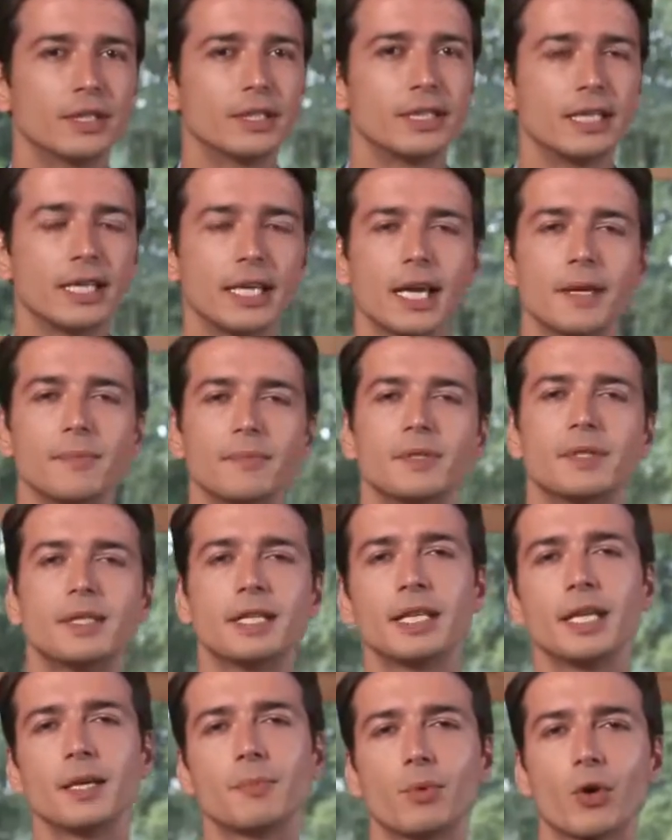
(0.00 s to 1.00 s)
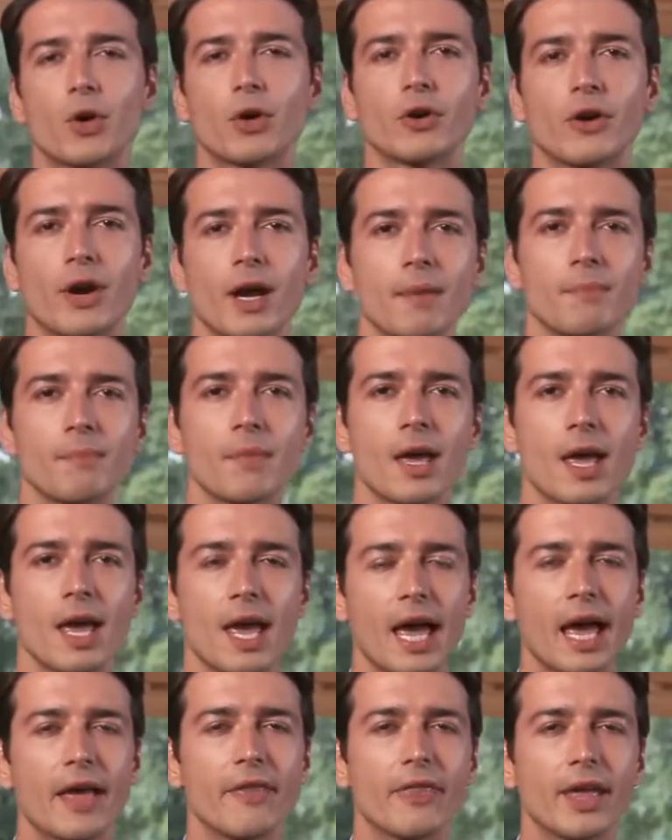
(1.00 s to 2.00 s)
the tm-sidhis program,
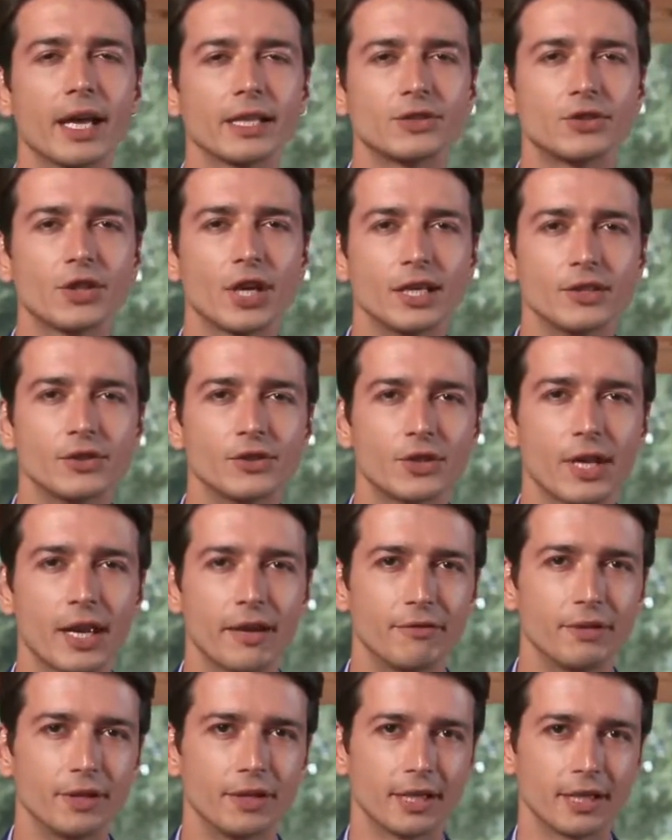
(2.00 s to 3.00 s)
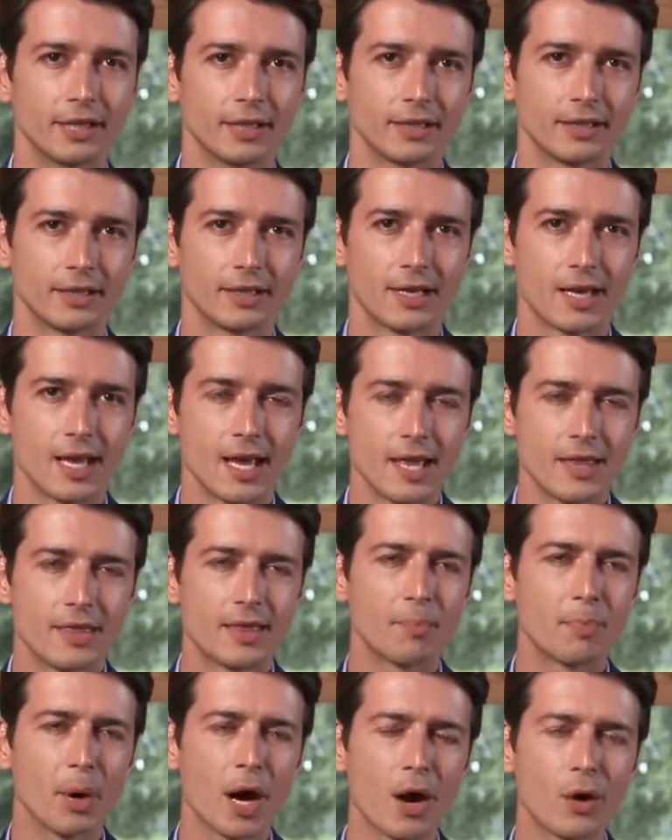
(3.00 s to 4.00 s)
and that changed everything.
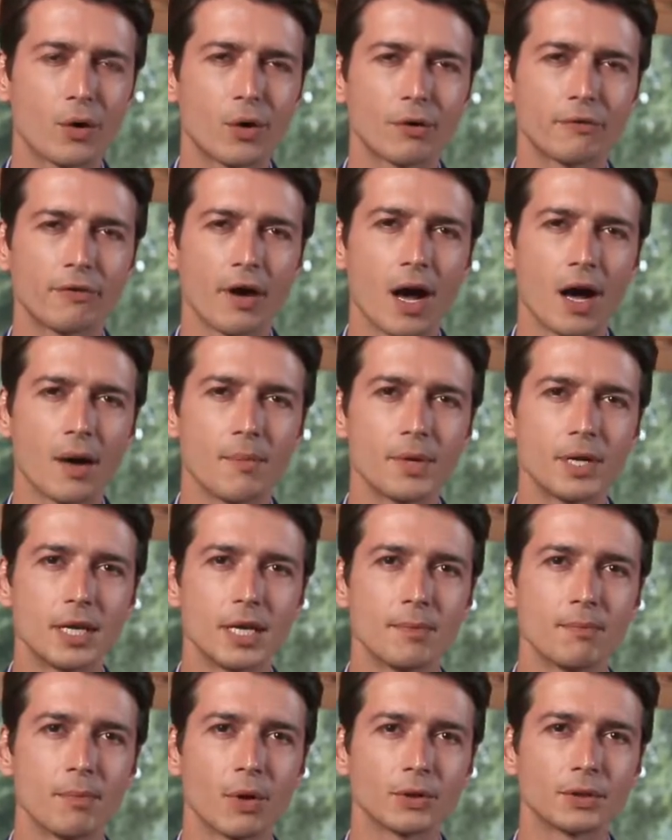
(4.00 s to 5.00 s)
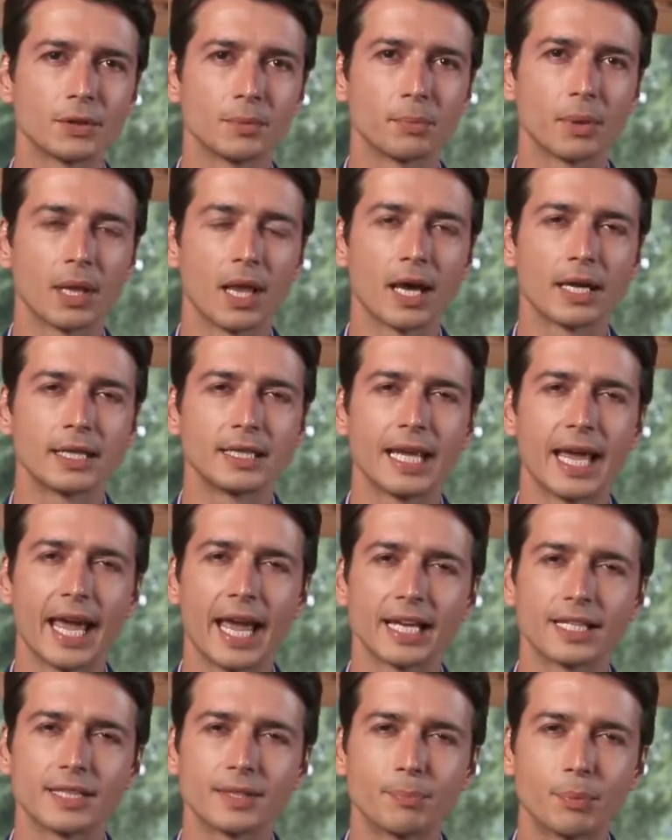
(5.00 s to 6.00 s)
The power of harmony multiplied
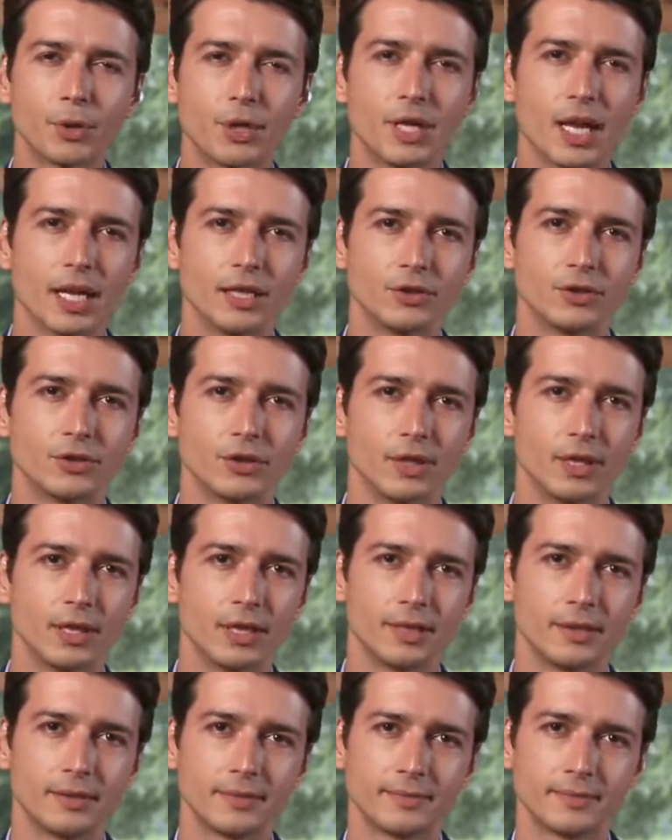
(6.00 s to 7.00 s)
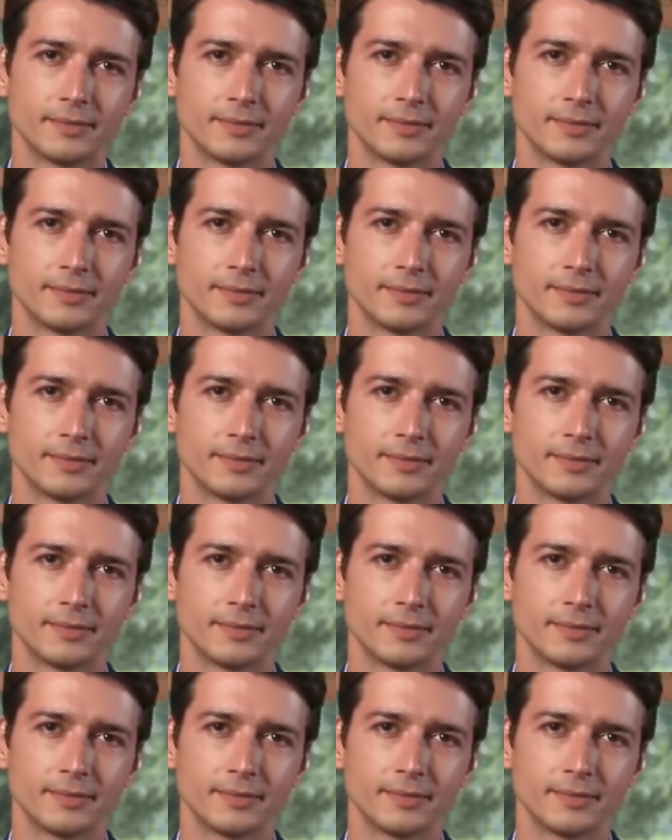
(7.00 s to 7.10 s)
exponentially.